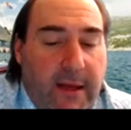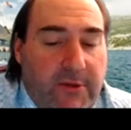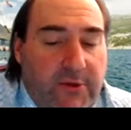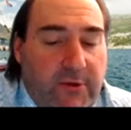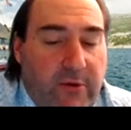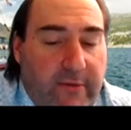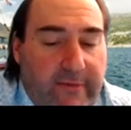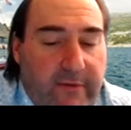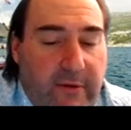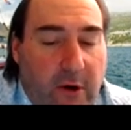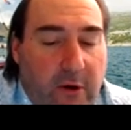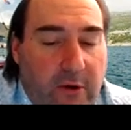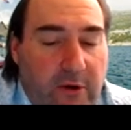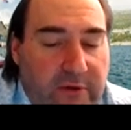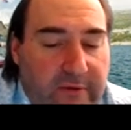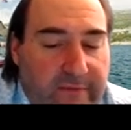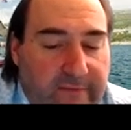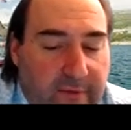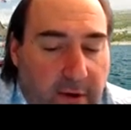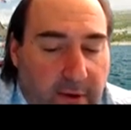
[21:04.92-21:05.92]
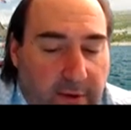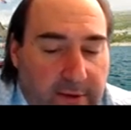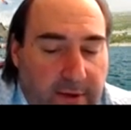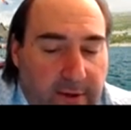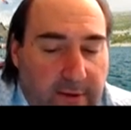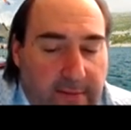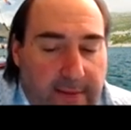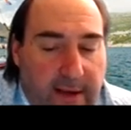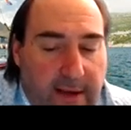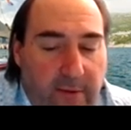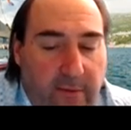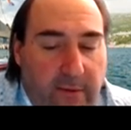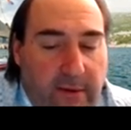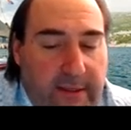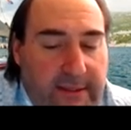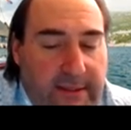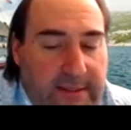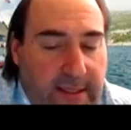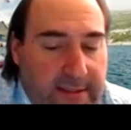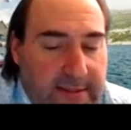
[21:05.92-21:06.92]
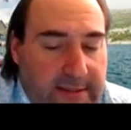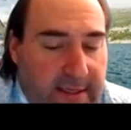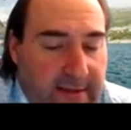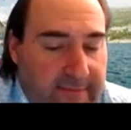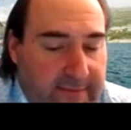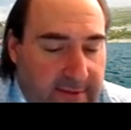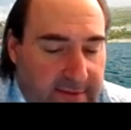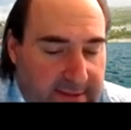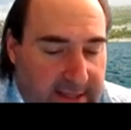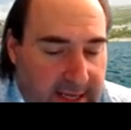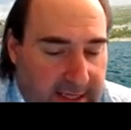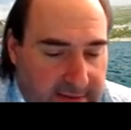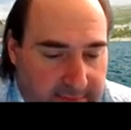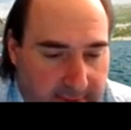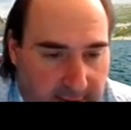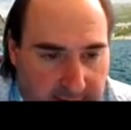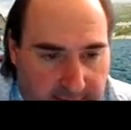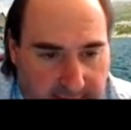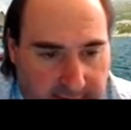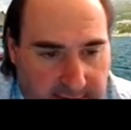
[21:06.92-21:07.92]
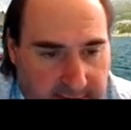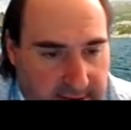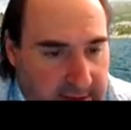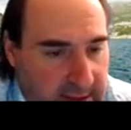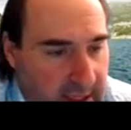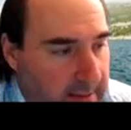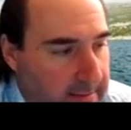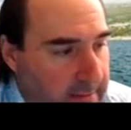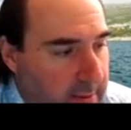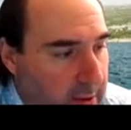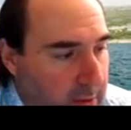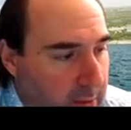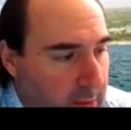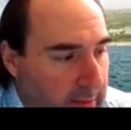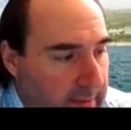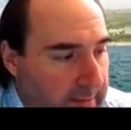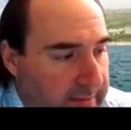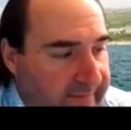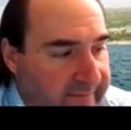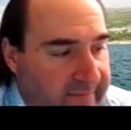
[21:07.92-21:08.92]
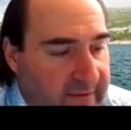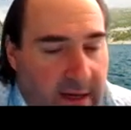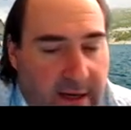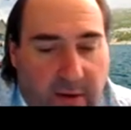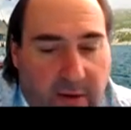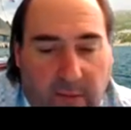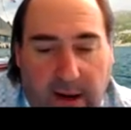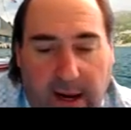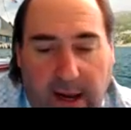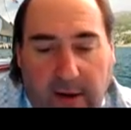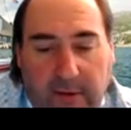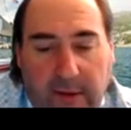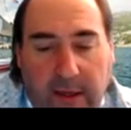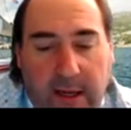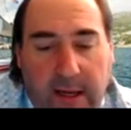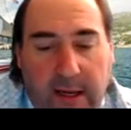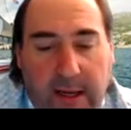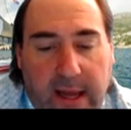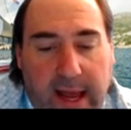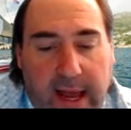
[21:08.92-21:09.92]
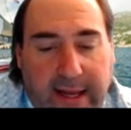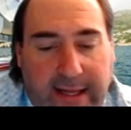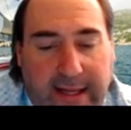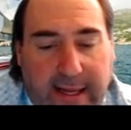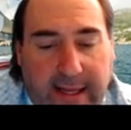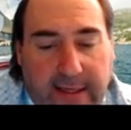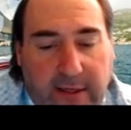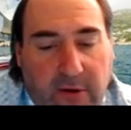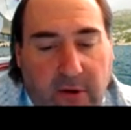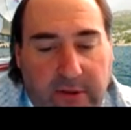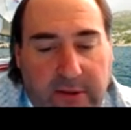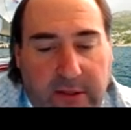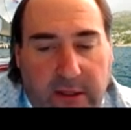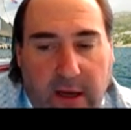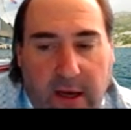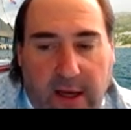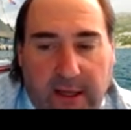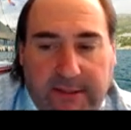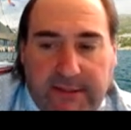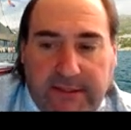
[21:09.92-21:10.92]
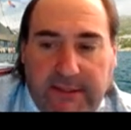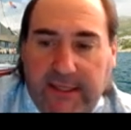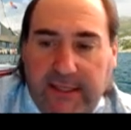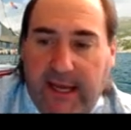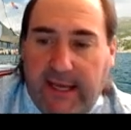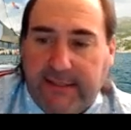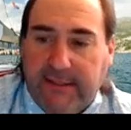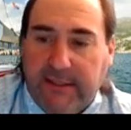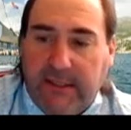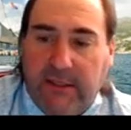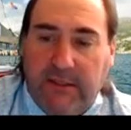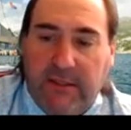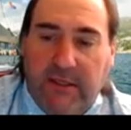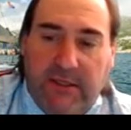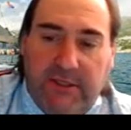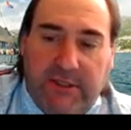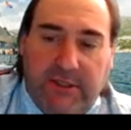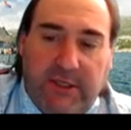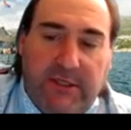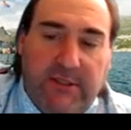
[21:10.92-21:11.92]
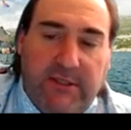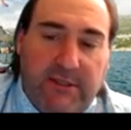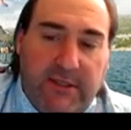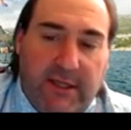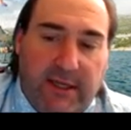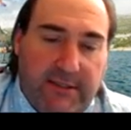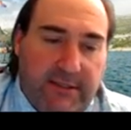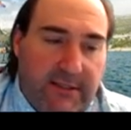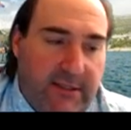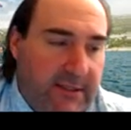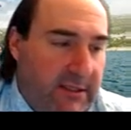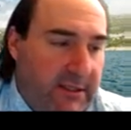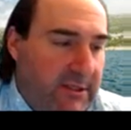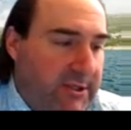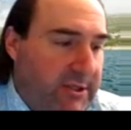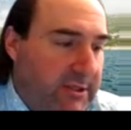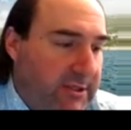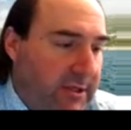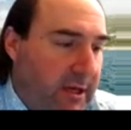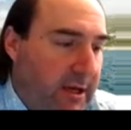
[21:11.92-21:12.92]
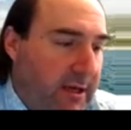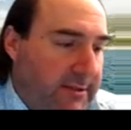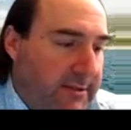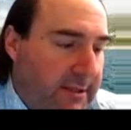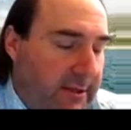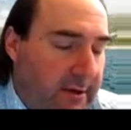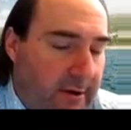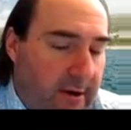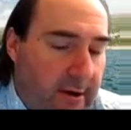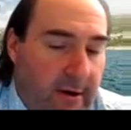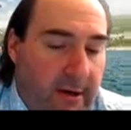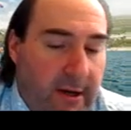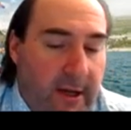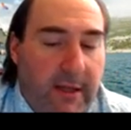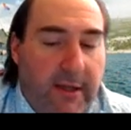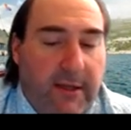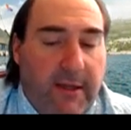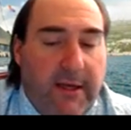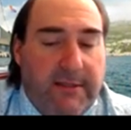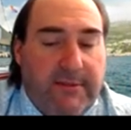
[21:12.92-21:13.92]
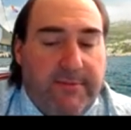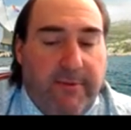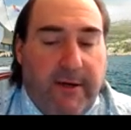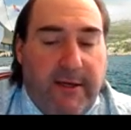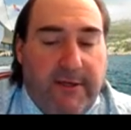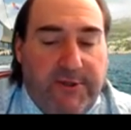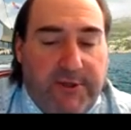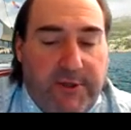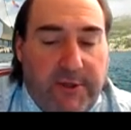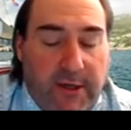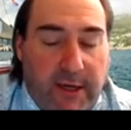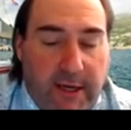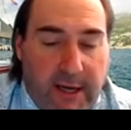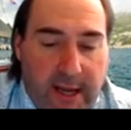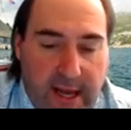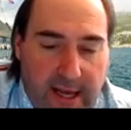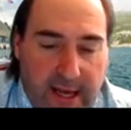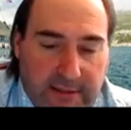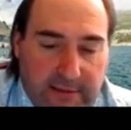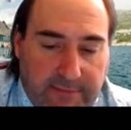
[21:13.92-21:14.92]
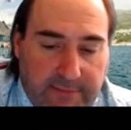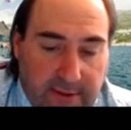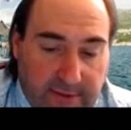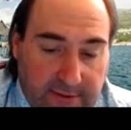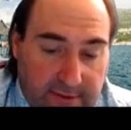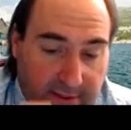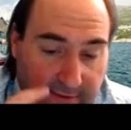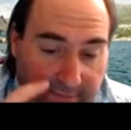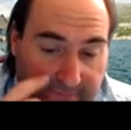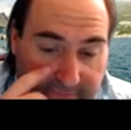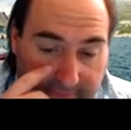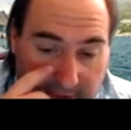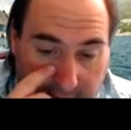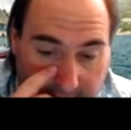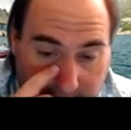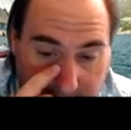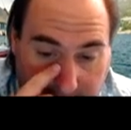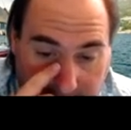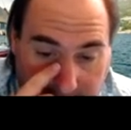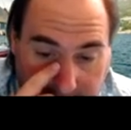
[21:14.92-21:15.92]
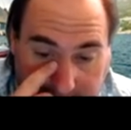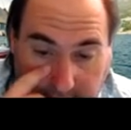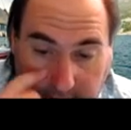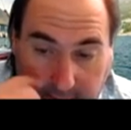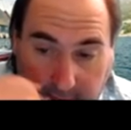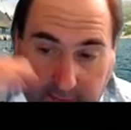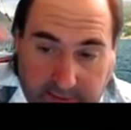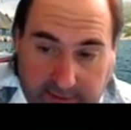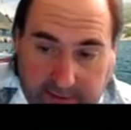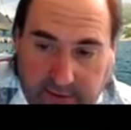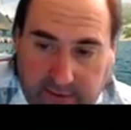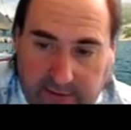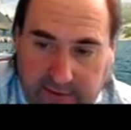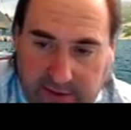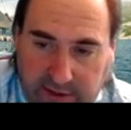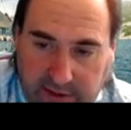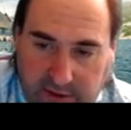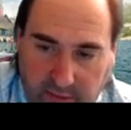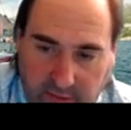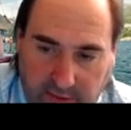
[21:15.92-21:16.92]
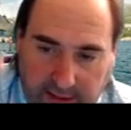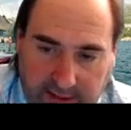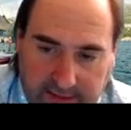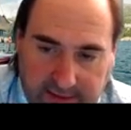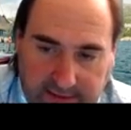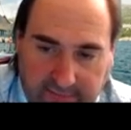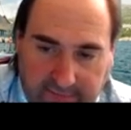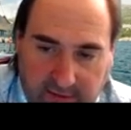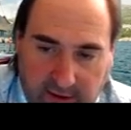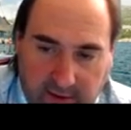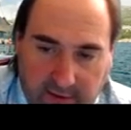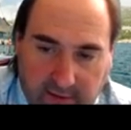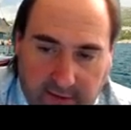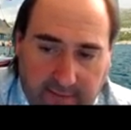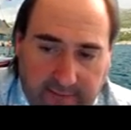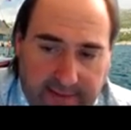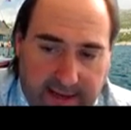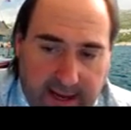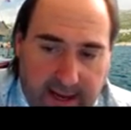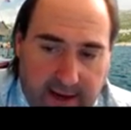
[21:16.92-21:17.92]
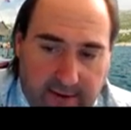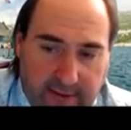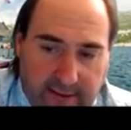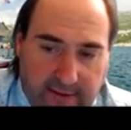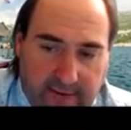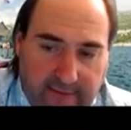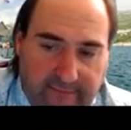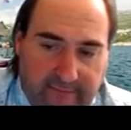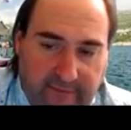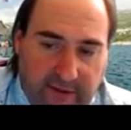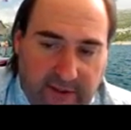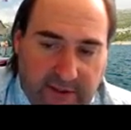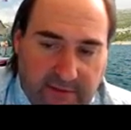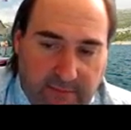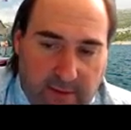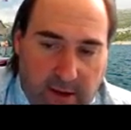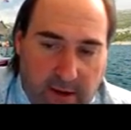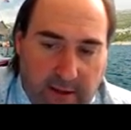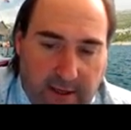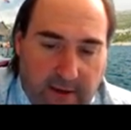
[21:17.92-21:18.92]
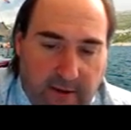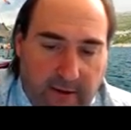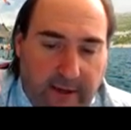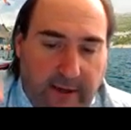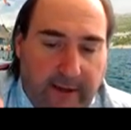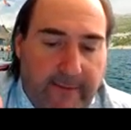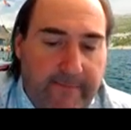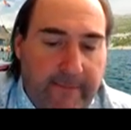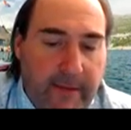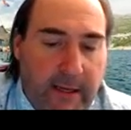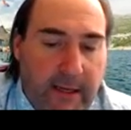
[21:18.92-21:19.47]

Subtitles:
sort of larger volume, it really does give those gas molecules a lot more room to fly around. Again, going to cause less collisions causing our less pressure, as opposed to the far right there where we sort of squeeze the volume down into a very small area.